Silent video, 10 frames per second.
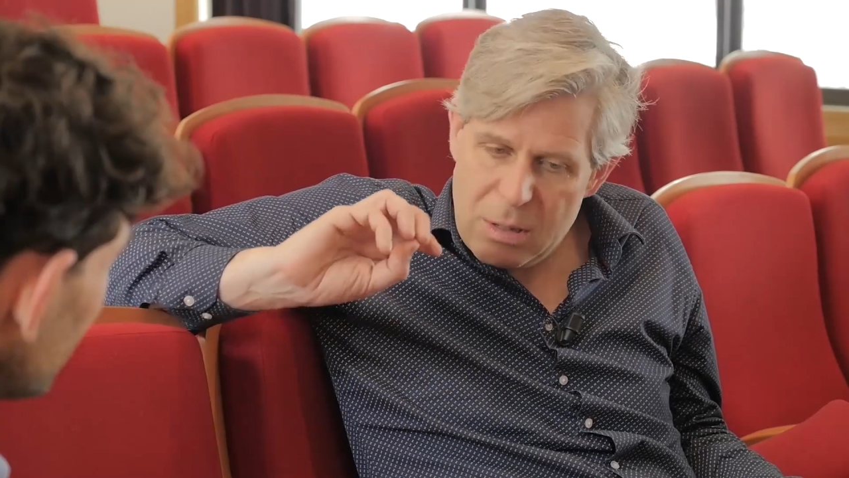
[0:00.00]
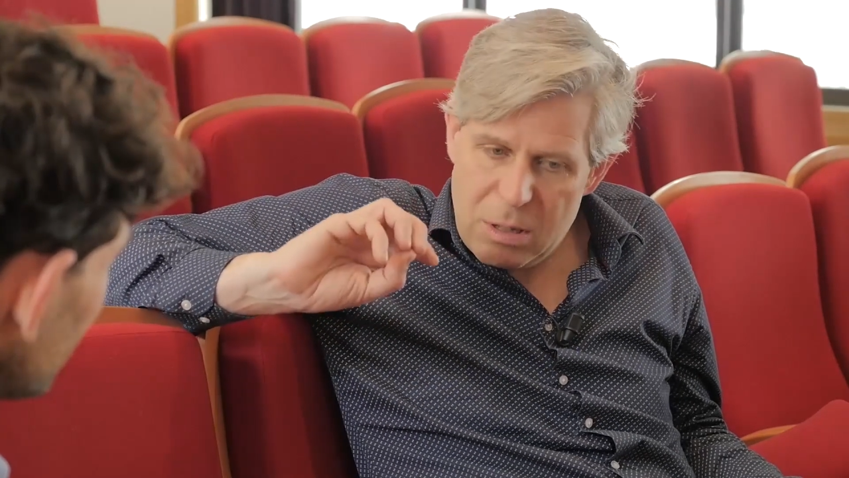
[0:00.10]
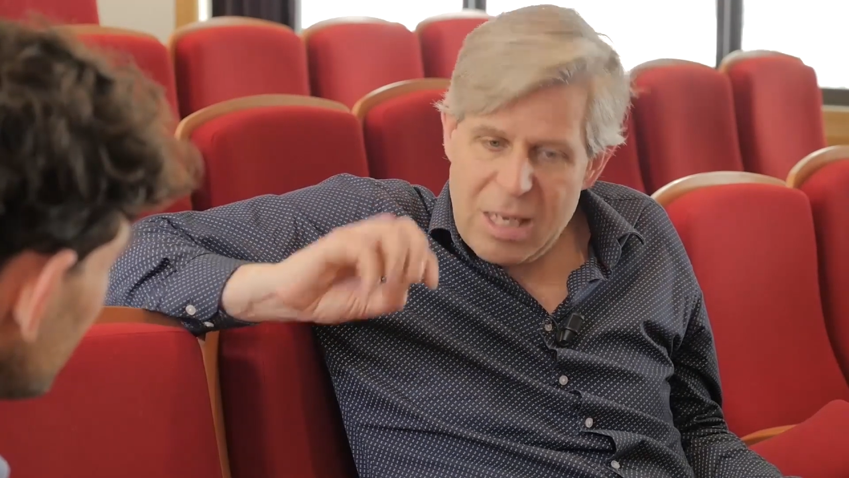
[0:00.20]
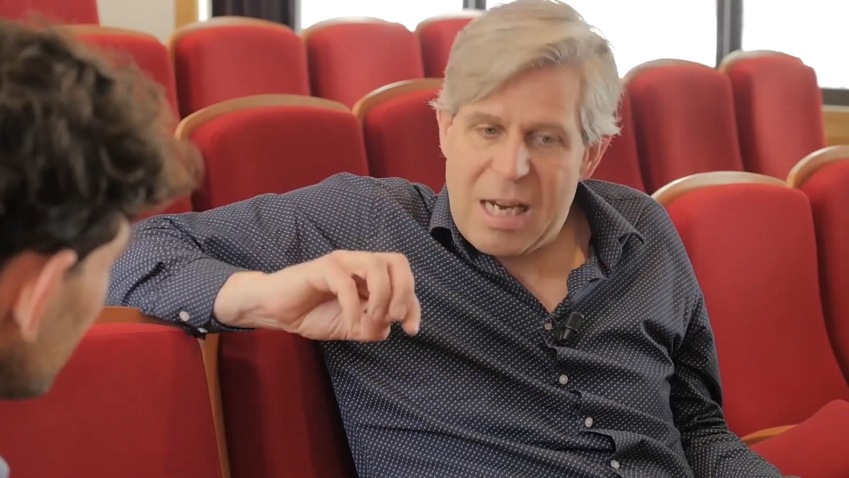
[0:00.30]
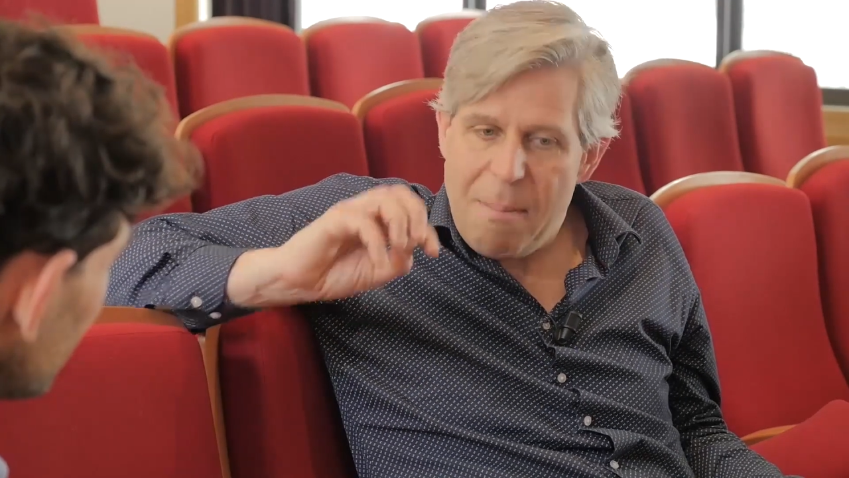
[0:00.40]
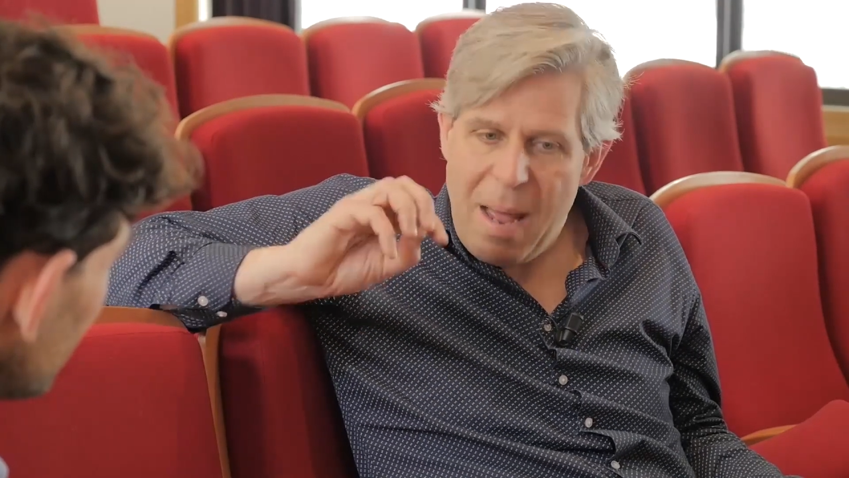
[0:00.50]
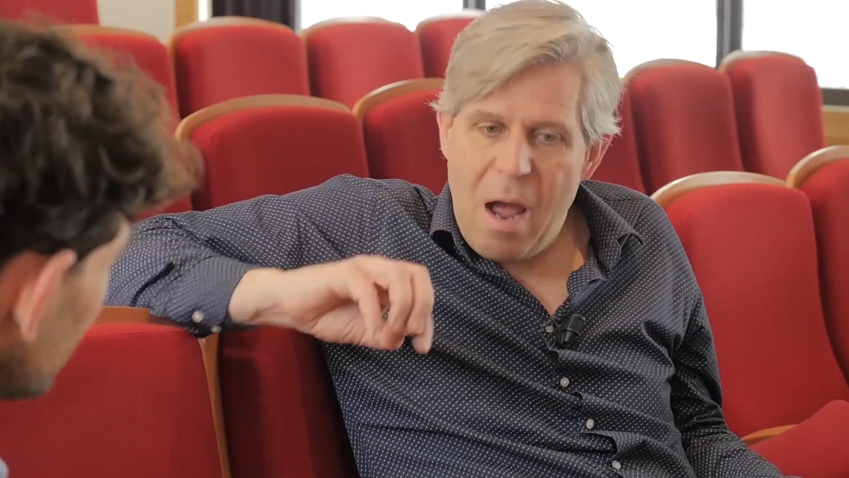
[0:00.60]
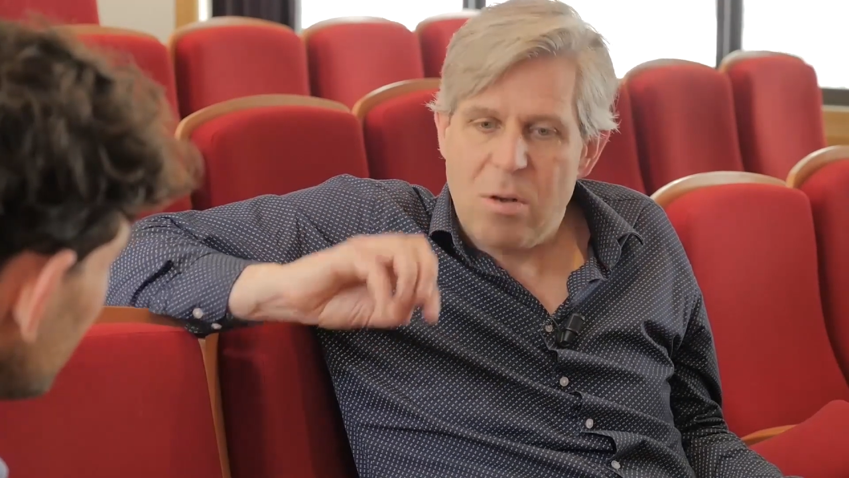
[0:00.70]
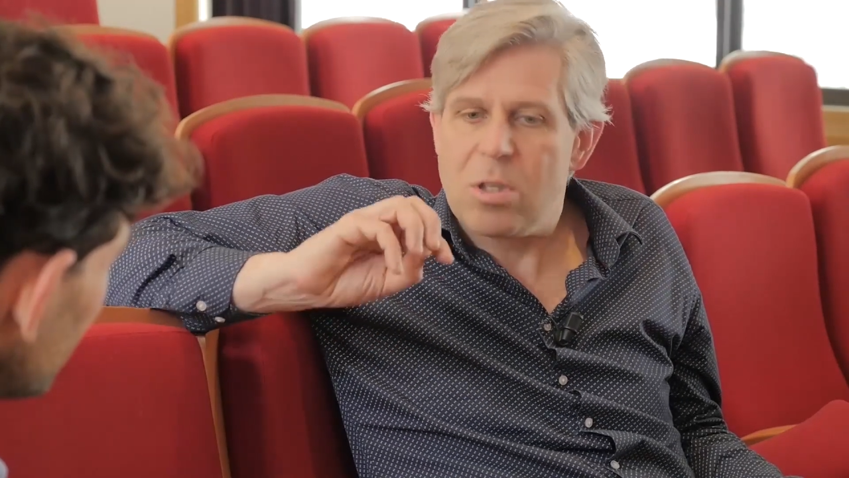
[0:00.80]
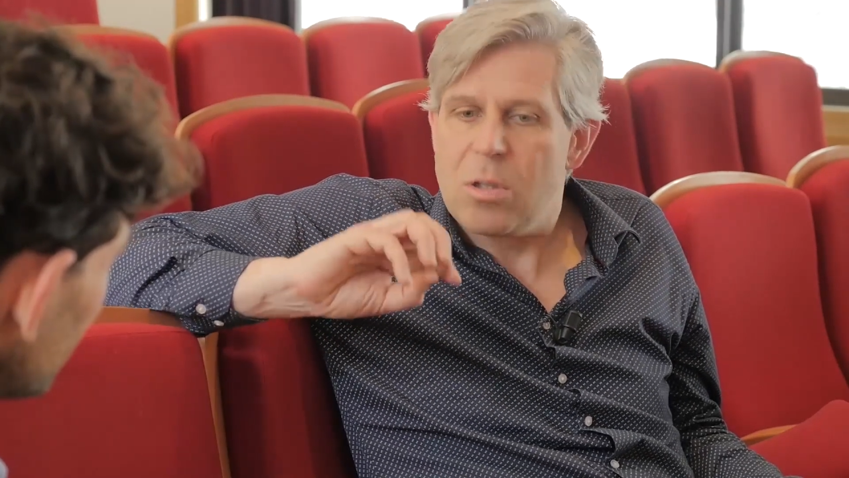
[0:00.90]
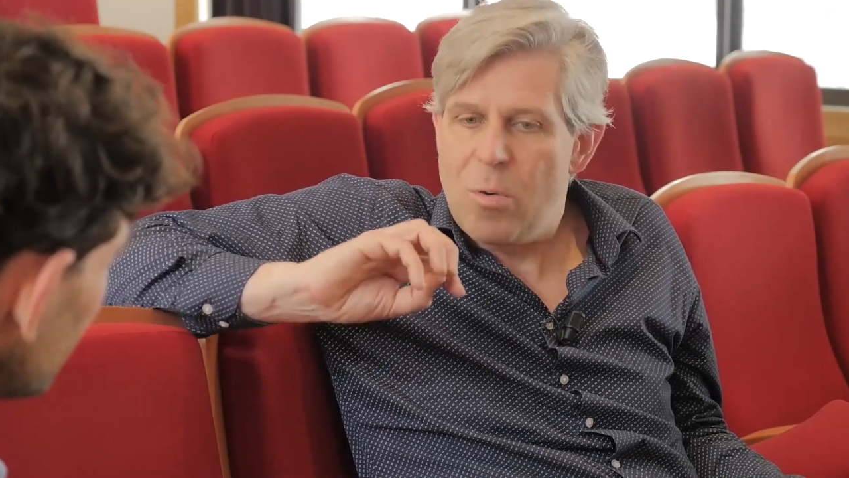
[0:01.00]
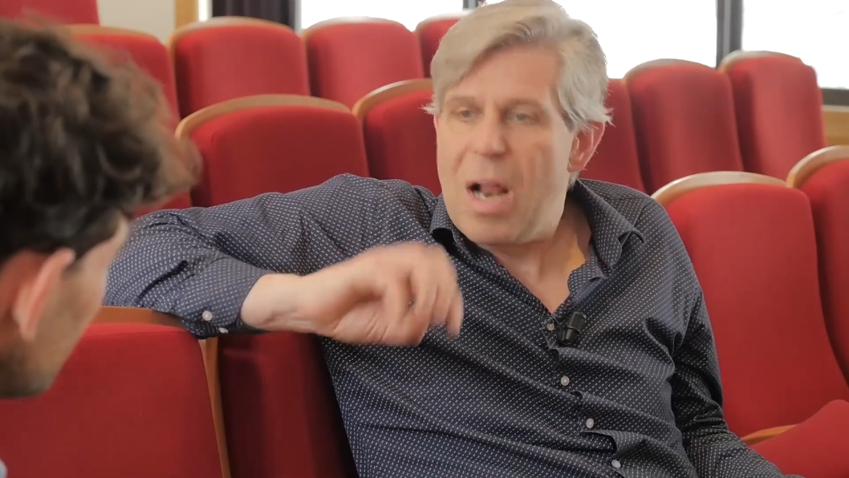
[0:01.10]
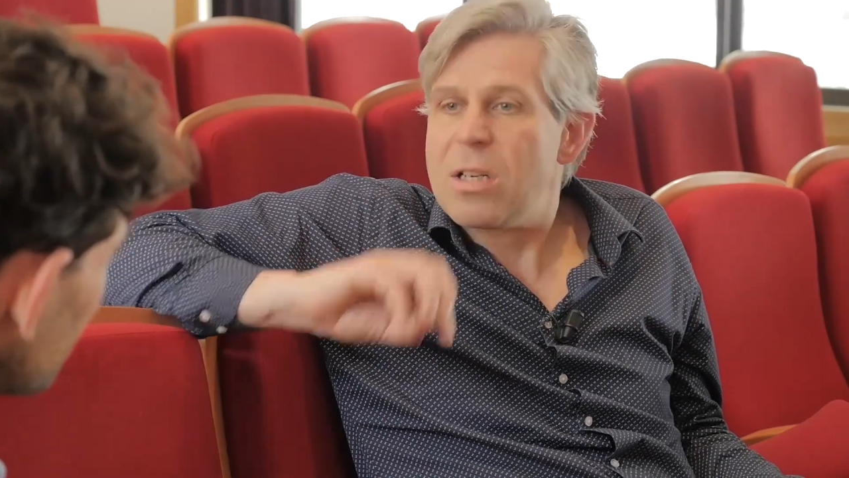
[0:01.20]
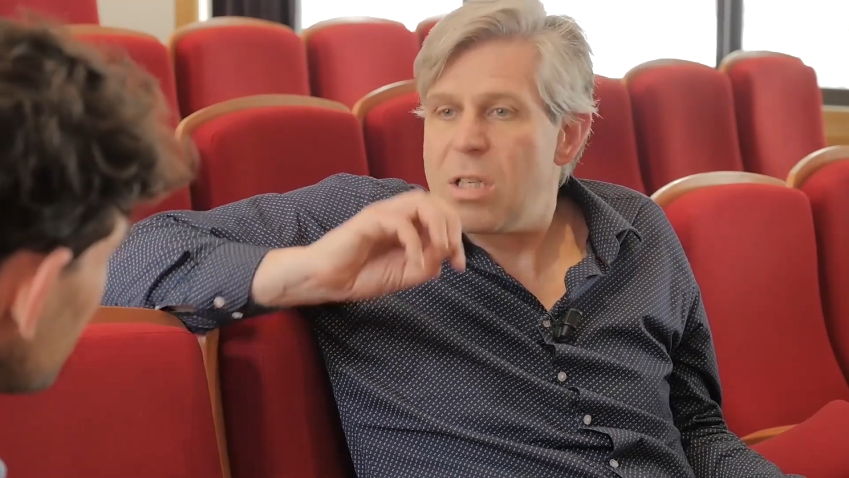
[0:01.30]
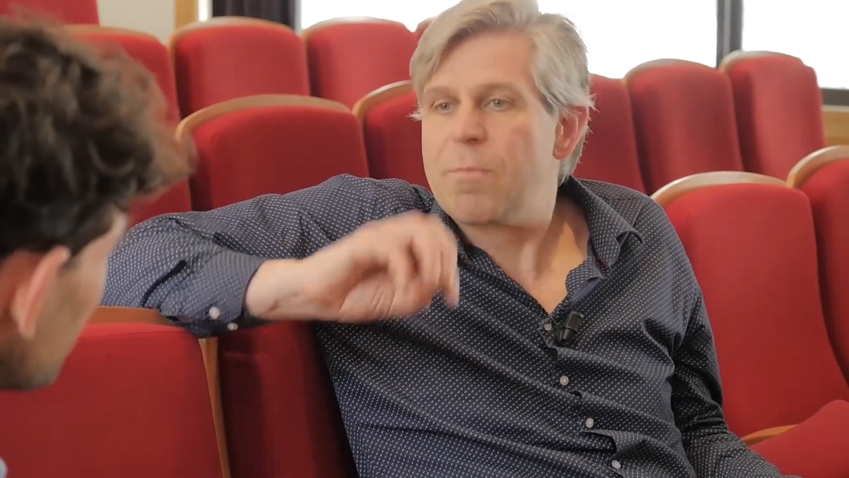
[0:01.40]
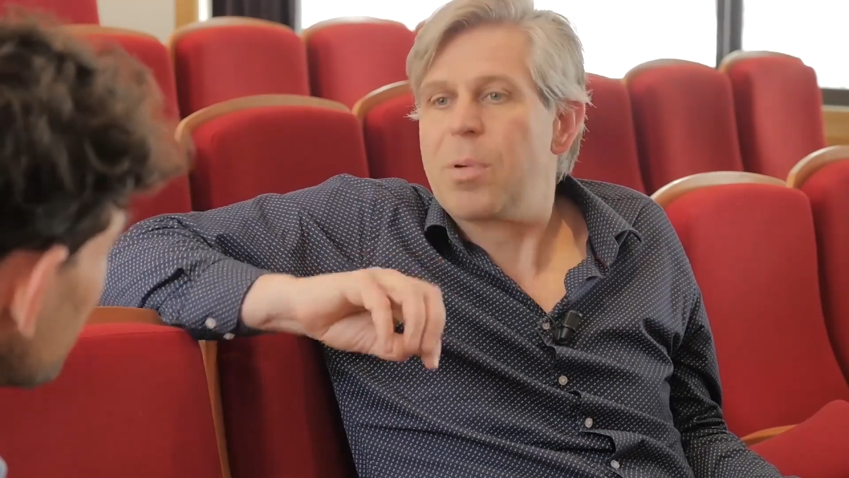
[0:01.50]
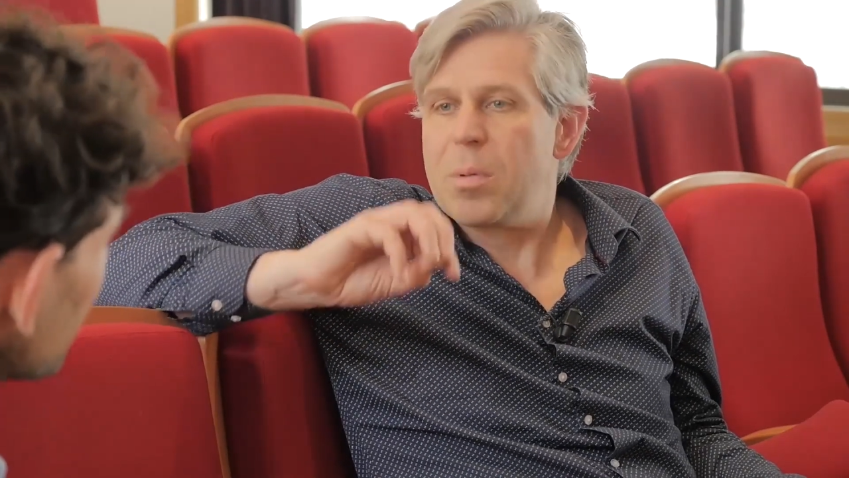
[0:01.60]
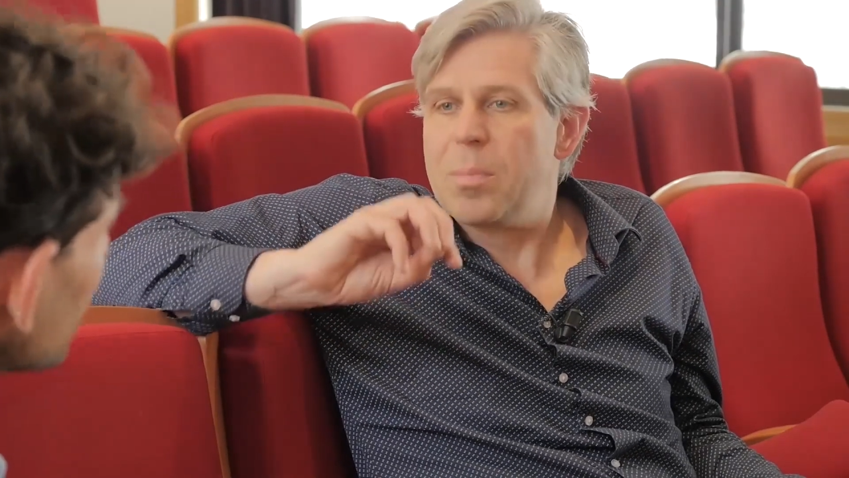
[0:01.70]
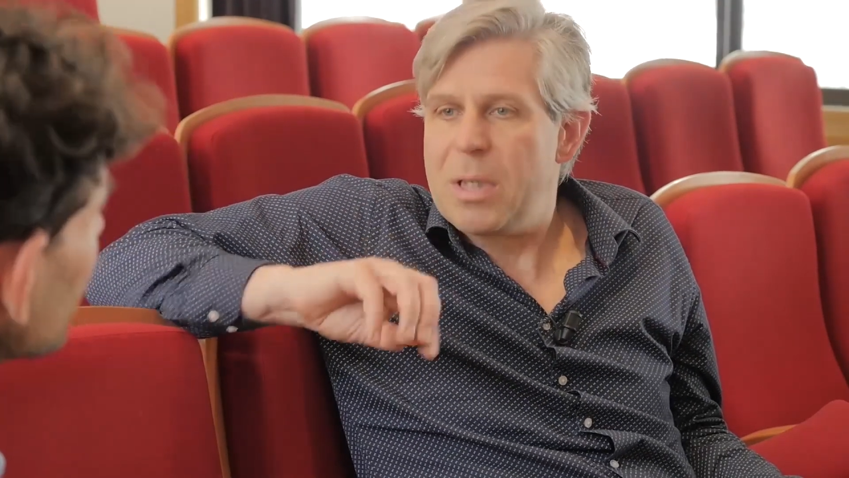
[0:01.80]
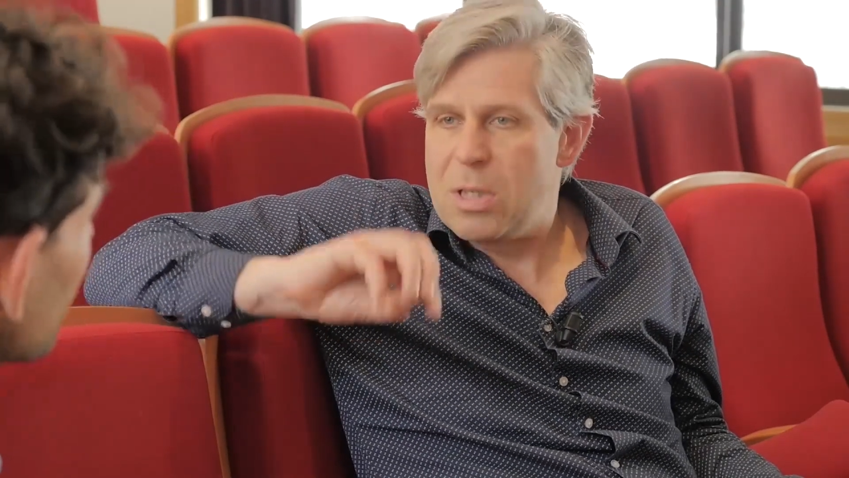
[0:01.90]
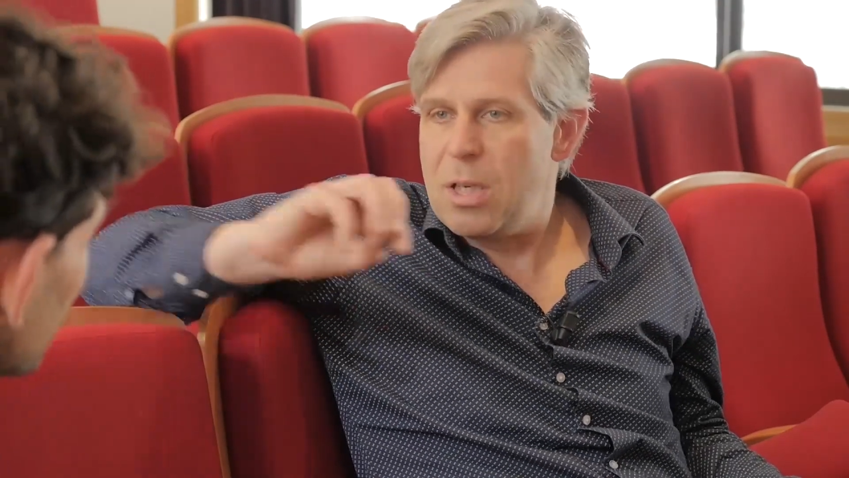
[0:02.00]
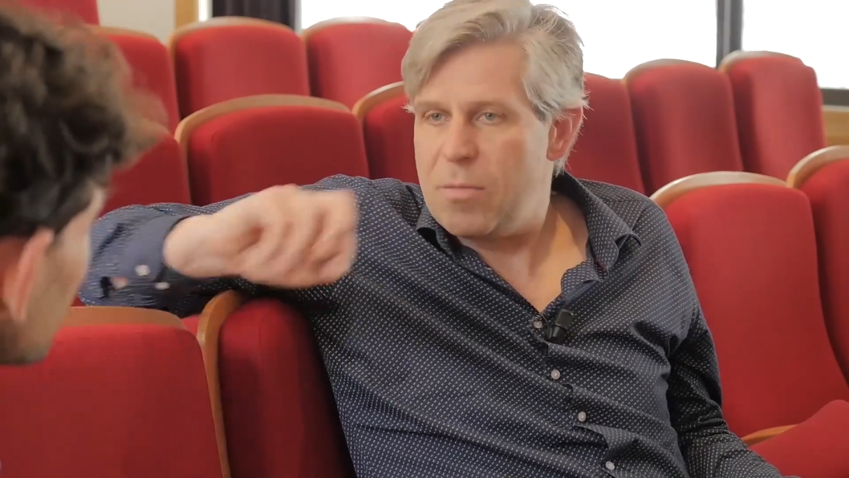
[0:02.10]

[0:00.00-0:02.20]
think about the relative probability